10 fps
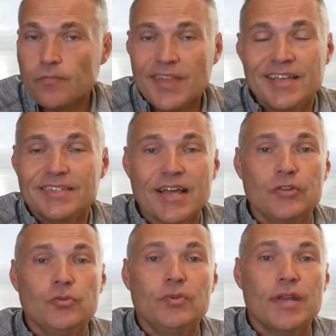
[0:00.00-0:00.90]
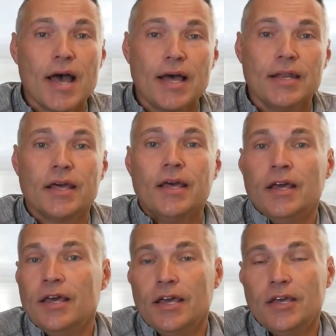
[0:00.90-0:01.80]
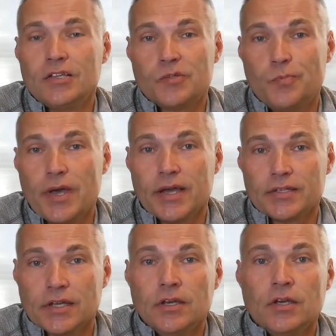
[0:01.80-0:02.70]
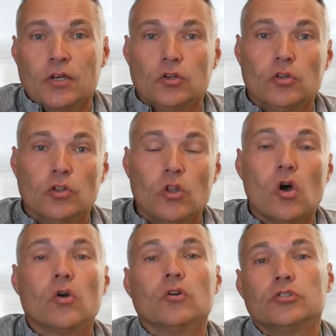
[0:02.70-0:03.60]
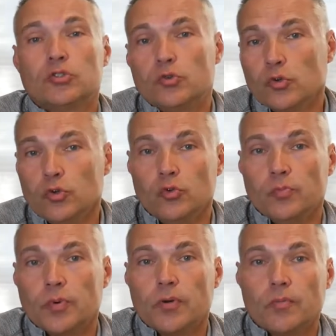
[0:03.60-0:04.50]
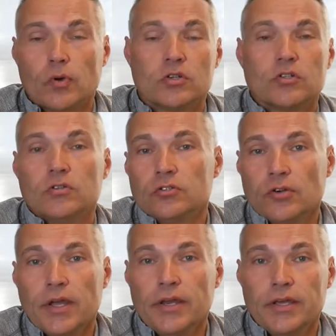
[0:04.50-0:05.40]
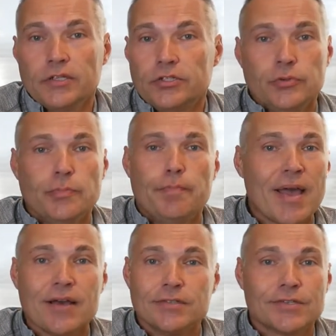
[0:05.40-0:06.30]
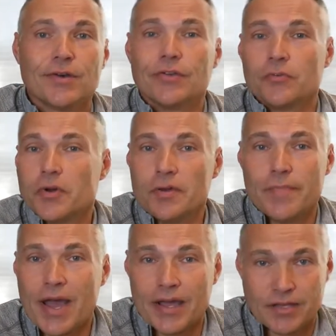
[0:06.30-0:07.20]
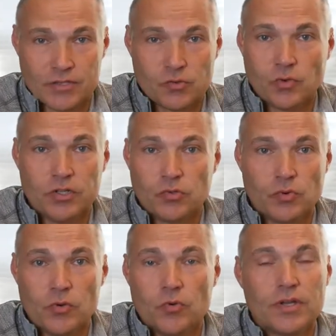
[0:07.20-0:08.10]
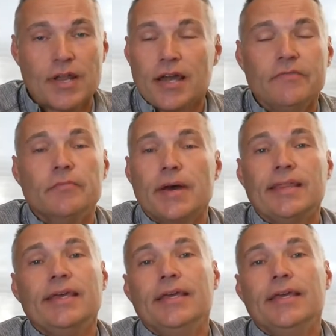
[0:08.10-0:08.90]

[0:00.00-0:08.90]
is I do not expect large group personal training to bounce all the way back in 2021, not even by the